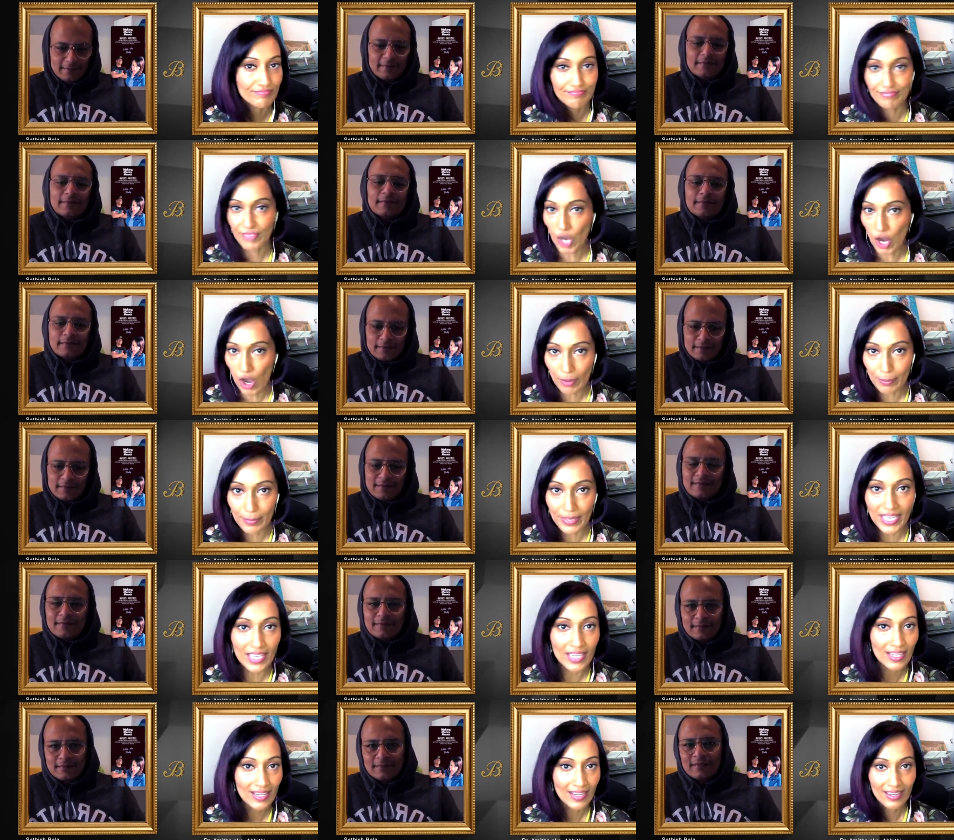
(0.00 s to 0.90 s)
Speaker 1: hobby.
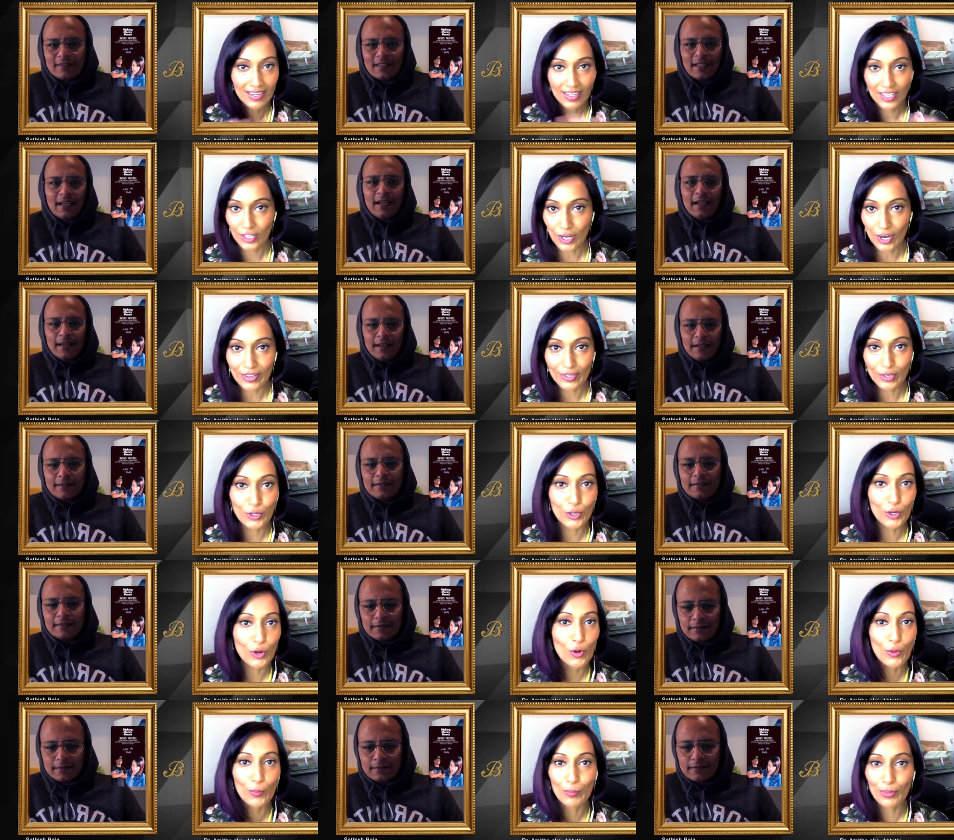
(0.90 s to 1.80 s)
Yeah. You're not going to go
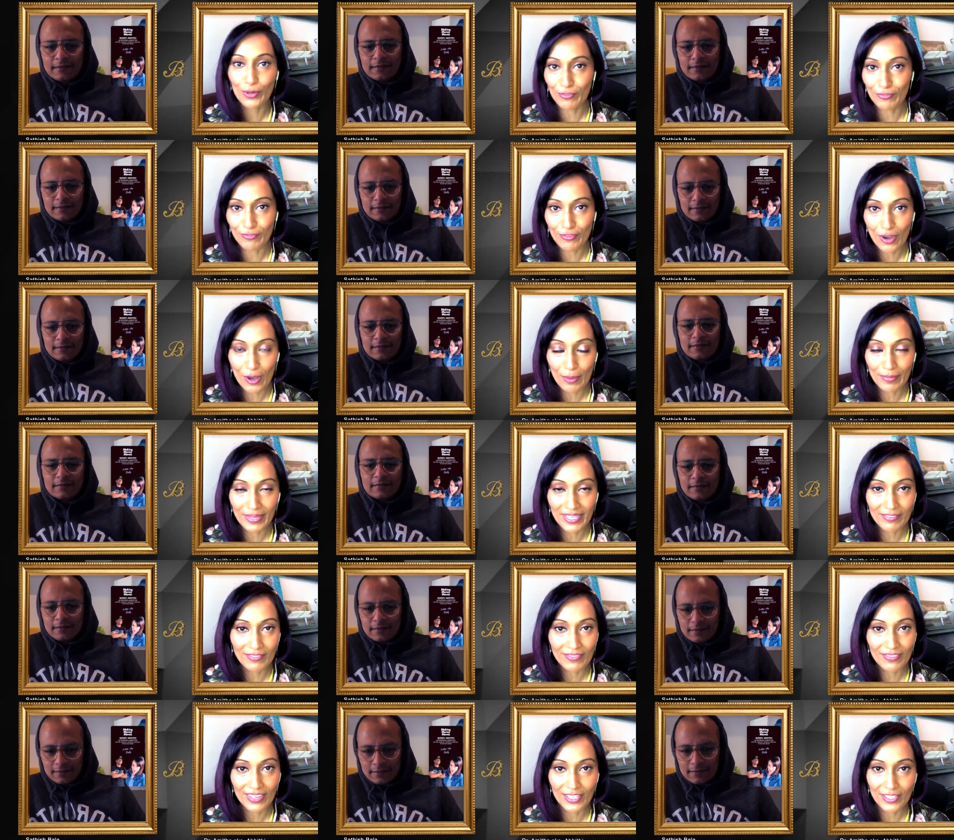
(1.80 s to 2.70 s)
perform in
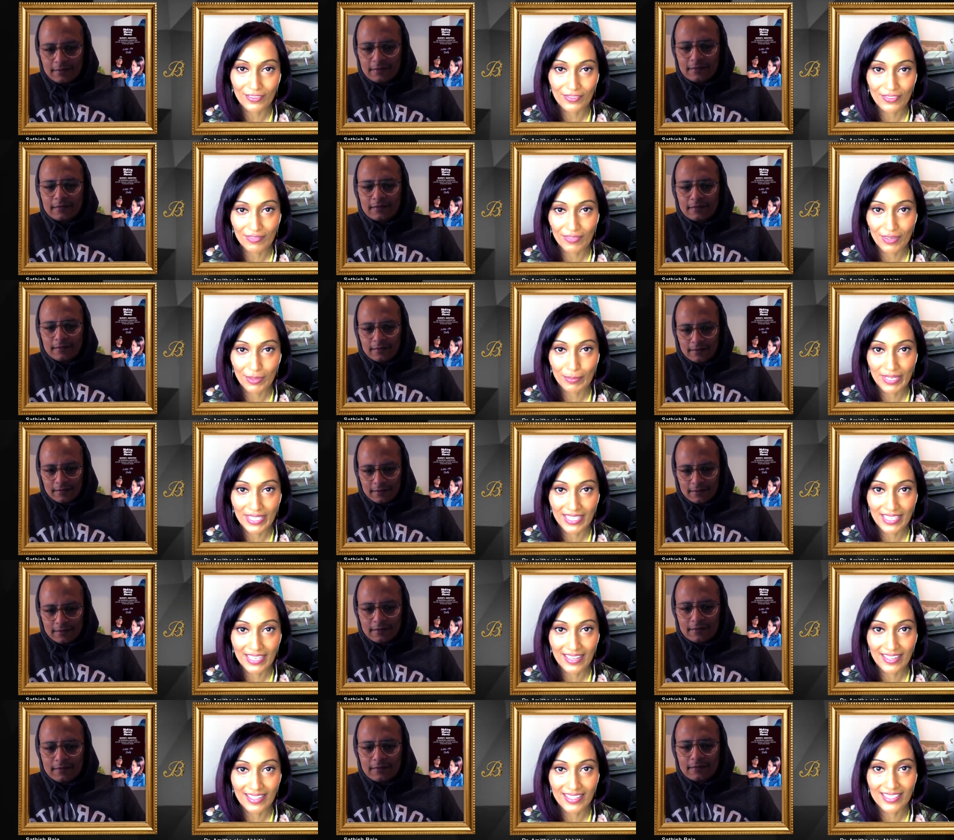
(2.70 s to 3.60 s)
front of everybody
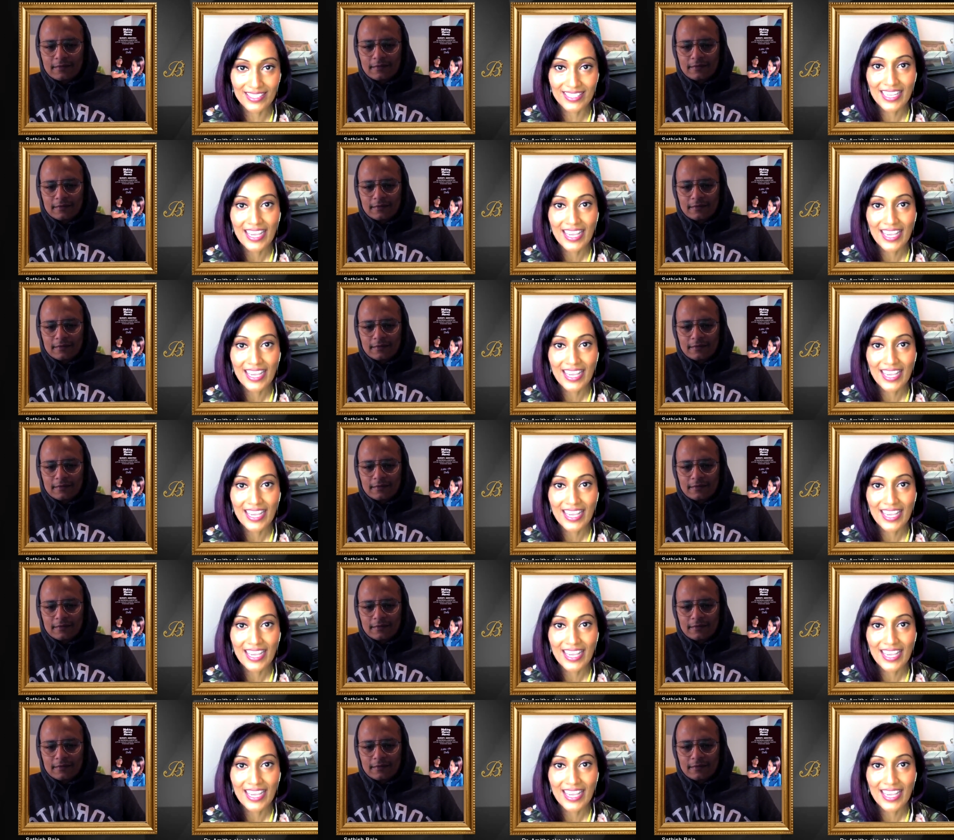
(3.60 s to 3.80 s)
else.